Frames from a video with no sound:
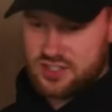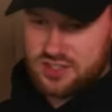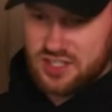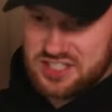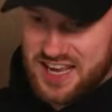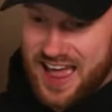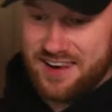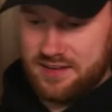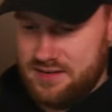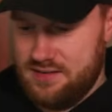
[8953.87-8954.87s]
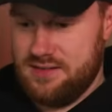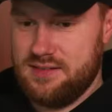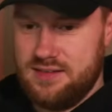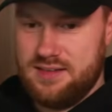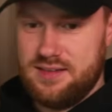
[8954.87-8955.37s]
talent
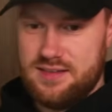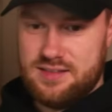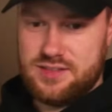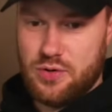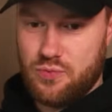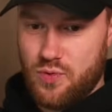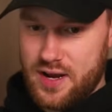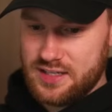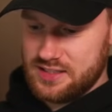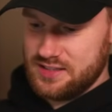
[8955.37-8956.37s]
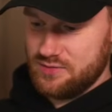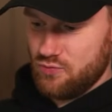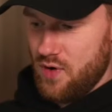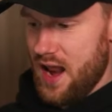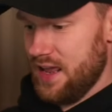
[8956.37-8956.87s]
to race
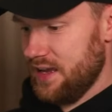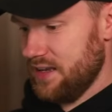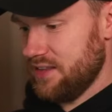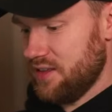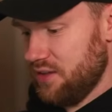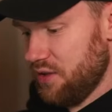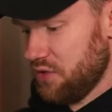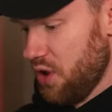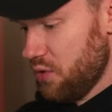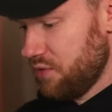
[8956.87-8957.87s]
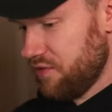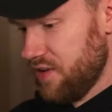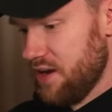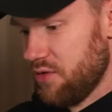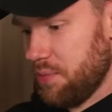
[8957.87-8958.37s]
rally, the no
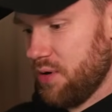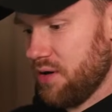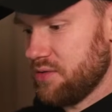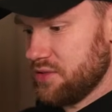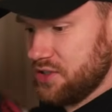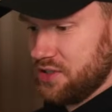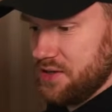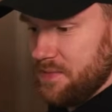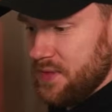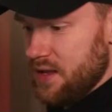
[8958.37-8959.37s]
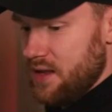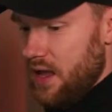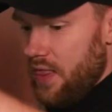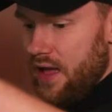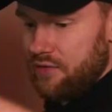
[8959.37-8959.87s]
fear approach,
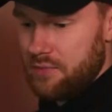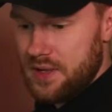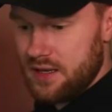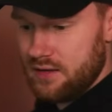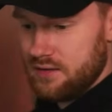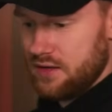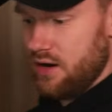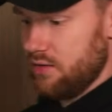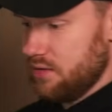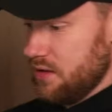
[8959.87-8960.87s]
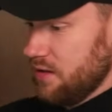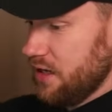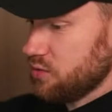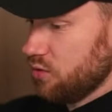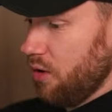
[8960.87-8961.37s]
and that for me, you know,
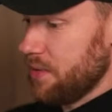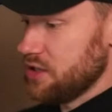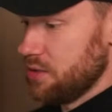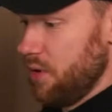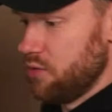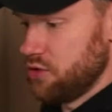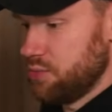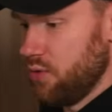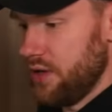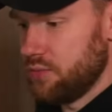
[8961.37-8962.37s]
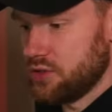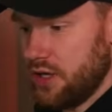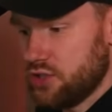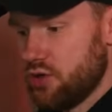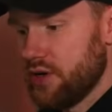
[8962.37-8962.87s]
that's what got me into motorsport. It was
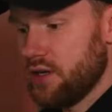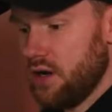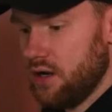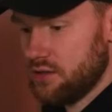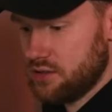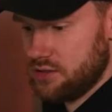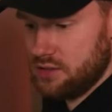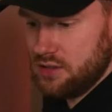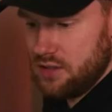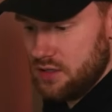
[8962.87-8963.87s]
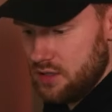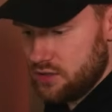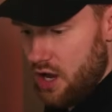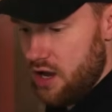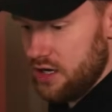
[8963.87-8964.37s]
like touring cars, it's like early